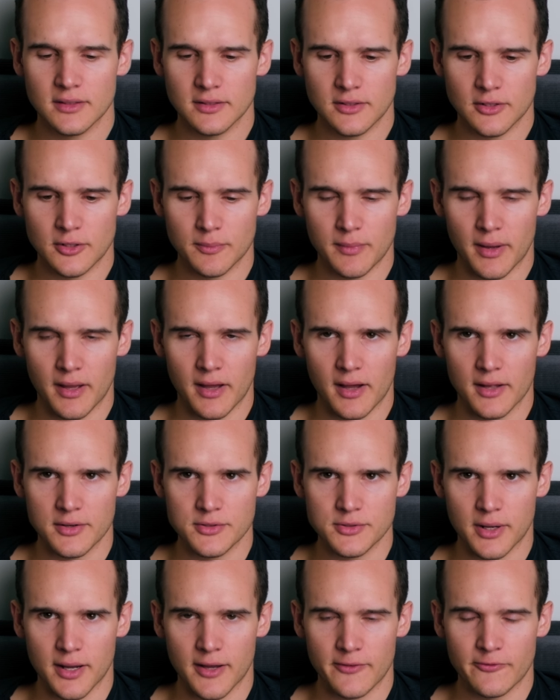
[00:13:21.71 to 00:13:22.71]
on my hard
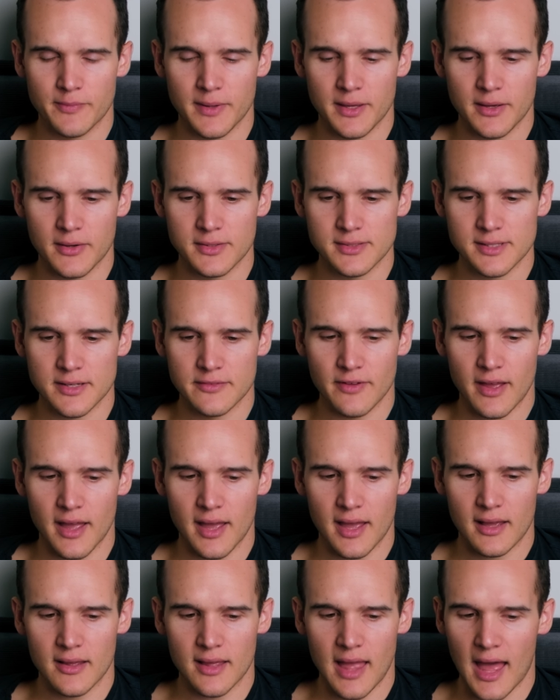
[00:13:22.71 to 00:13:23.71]
drive because I've
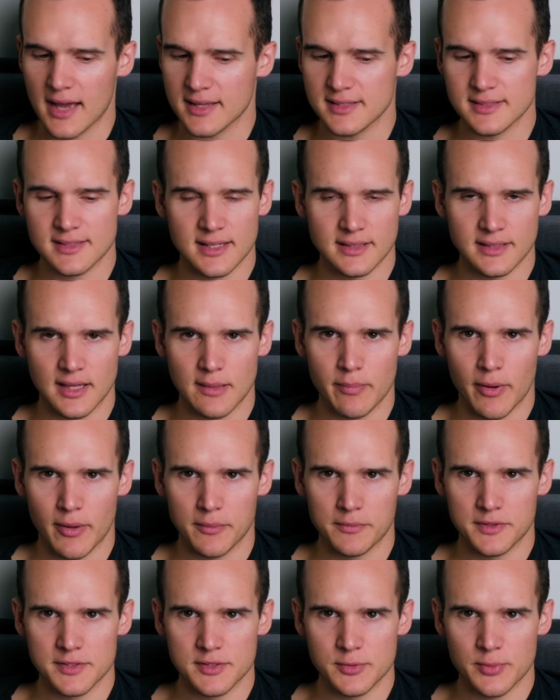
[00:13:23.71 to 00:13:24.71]
accidentally
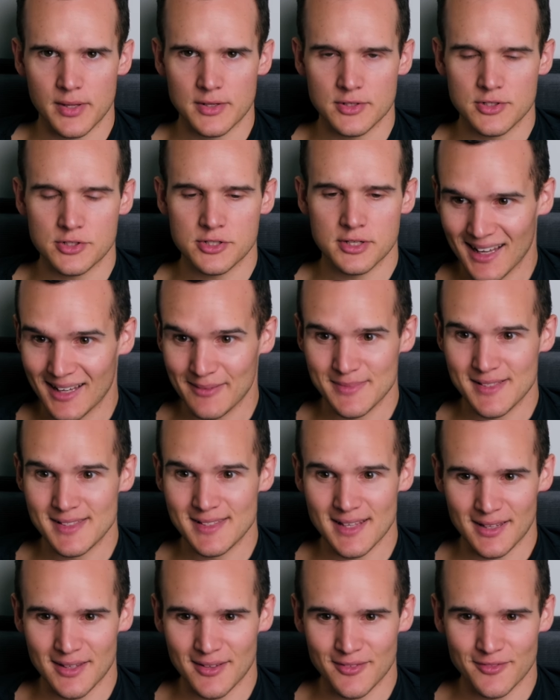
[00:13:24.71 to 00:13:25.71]
bumped the switch. I'm
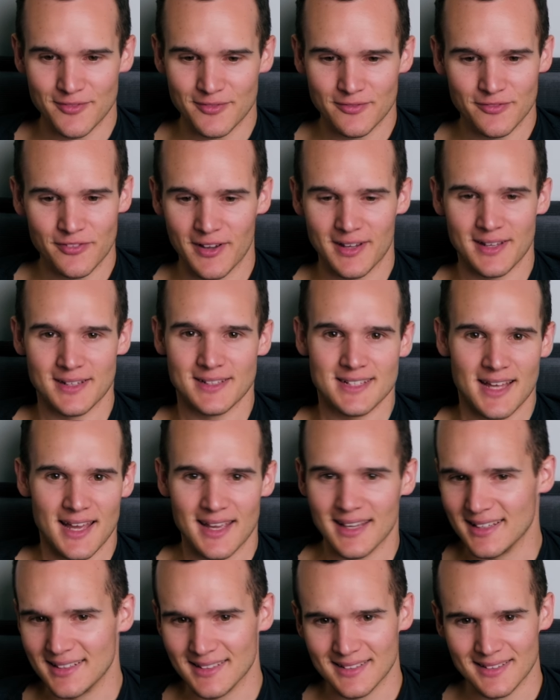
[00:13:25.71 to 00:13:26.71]
sick of
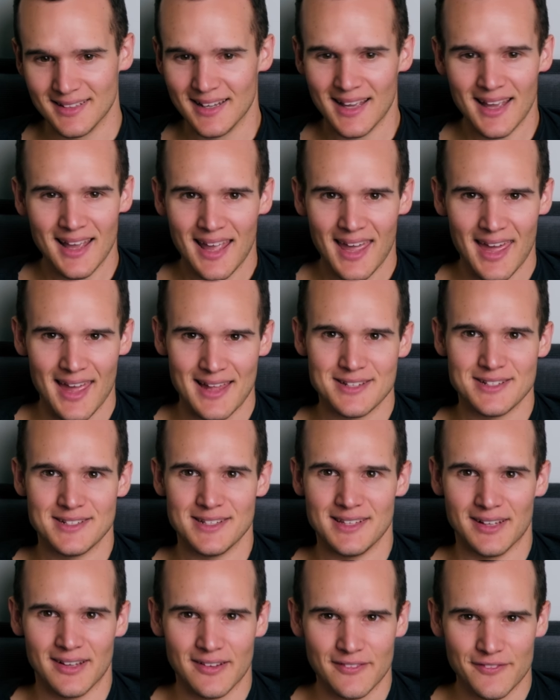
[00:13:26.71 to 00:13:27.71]
taking
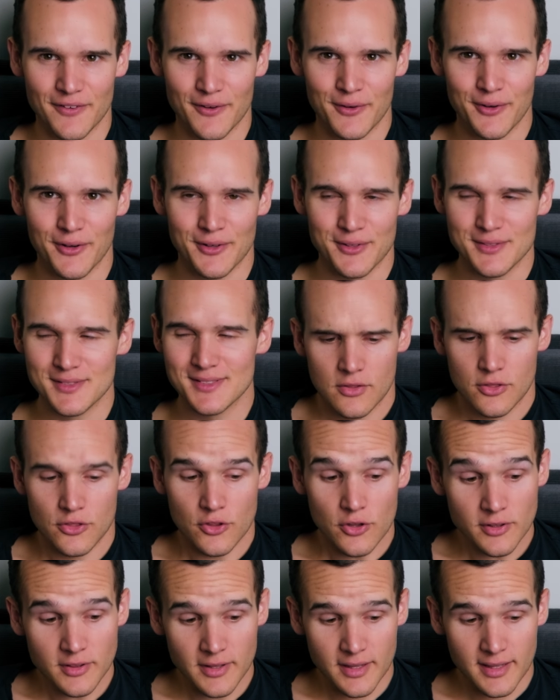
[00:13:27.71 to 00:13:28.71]
HDR photos.
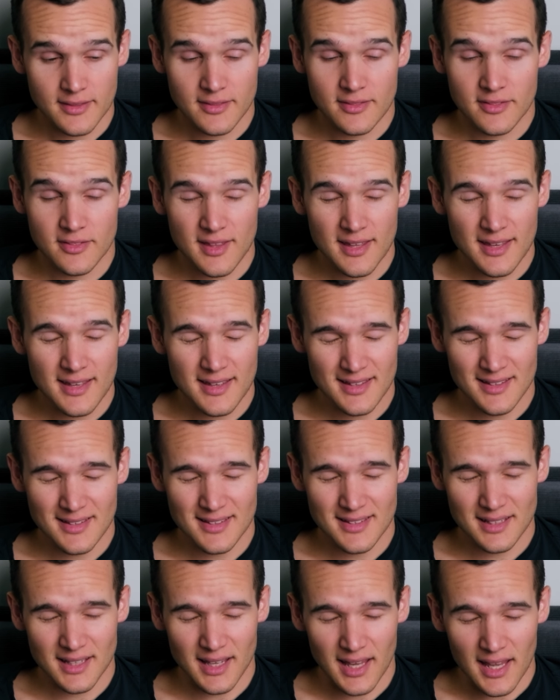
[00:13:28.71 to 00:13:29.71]
Thirdly, the
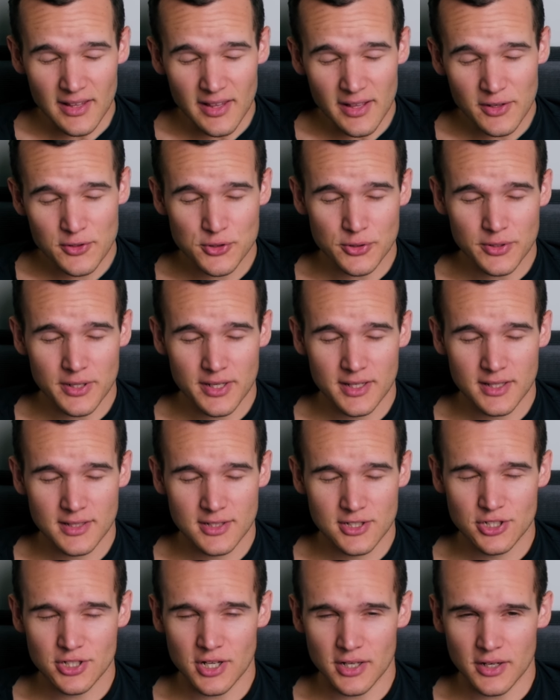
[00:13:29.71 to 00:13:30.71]
electronic
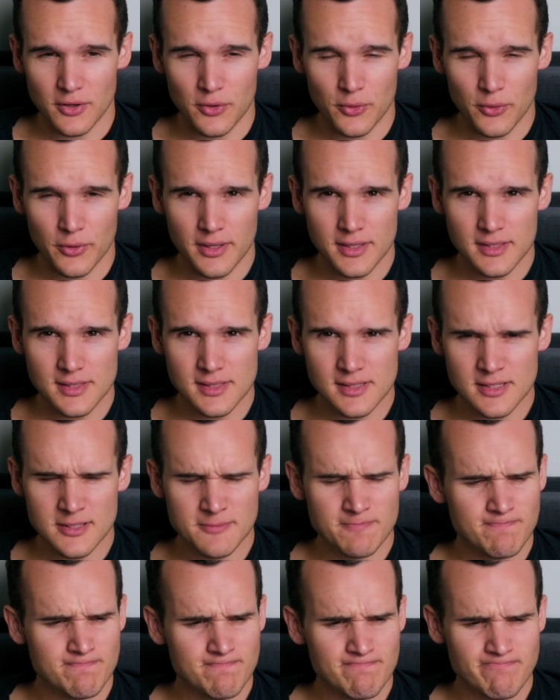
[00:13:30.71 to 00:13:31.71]
shutter noise.
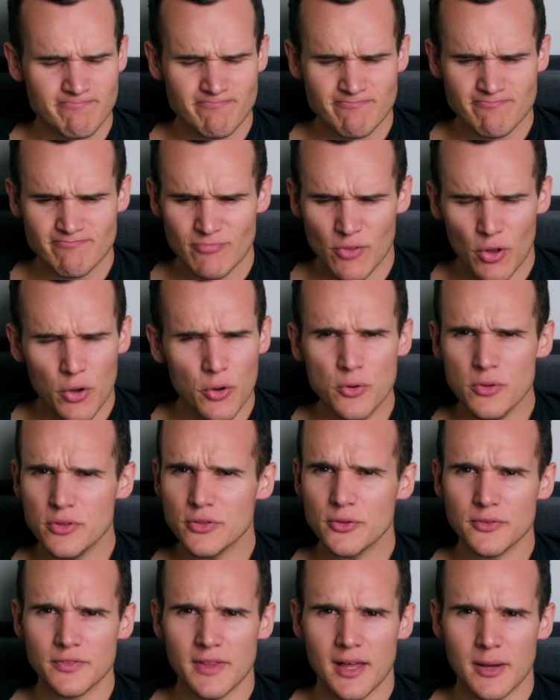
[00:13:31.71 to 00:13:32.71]
Who
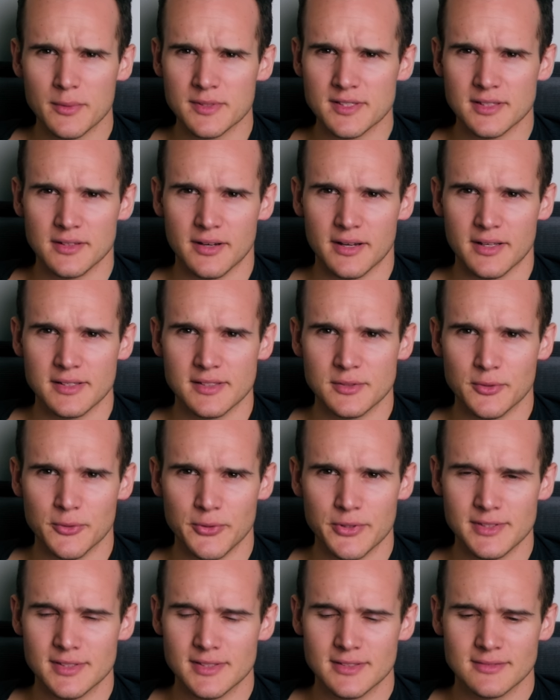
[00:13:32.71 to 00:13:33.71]
thought that was a nice
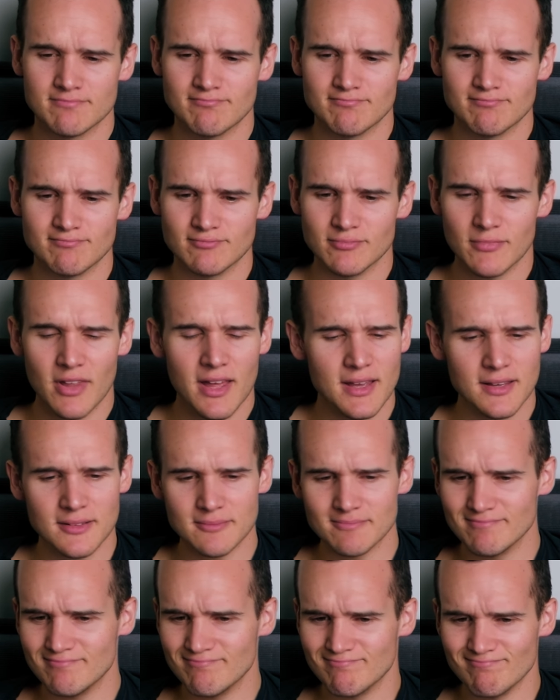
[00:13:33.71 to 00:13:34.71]
noise? Like,
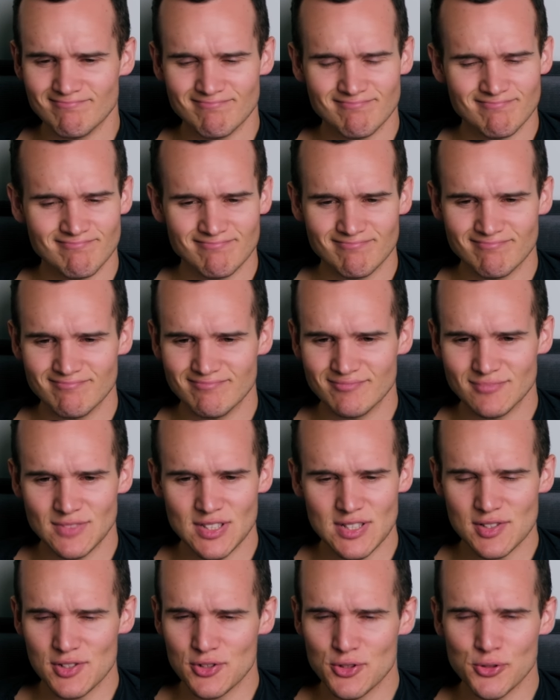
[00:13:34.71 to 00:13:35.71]

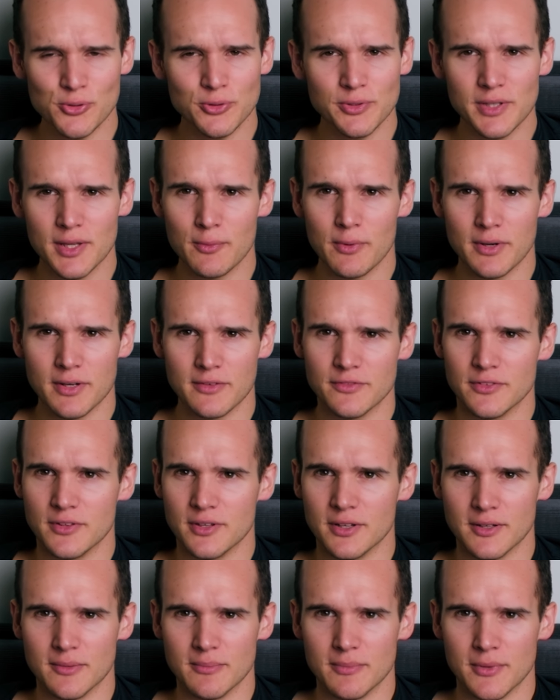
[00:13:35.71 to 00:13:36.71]
just truly one of
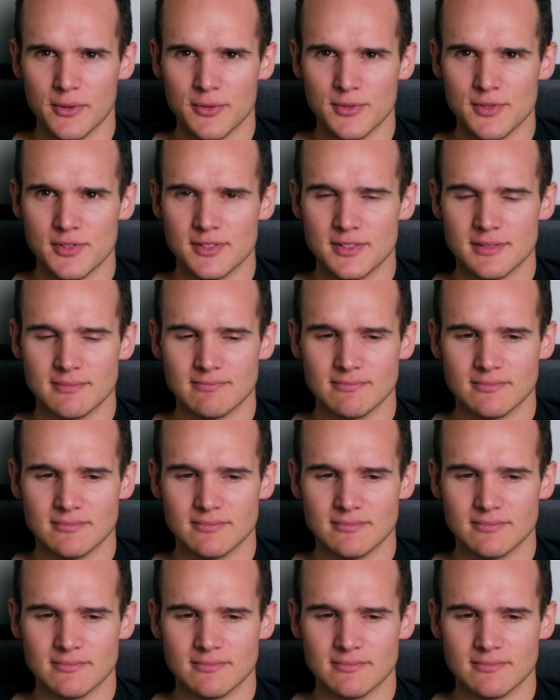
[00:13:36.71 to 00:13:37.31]
the most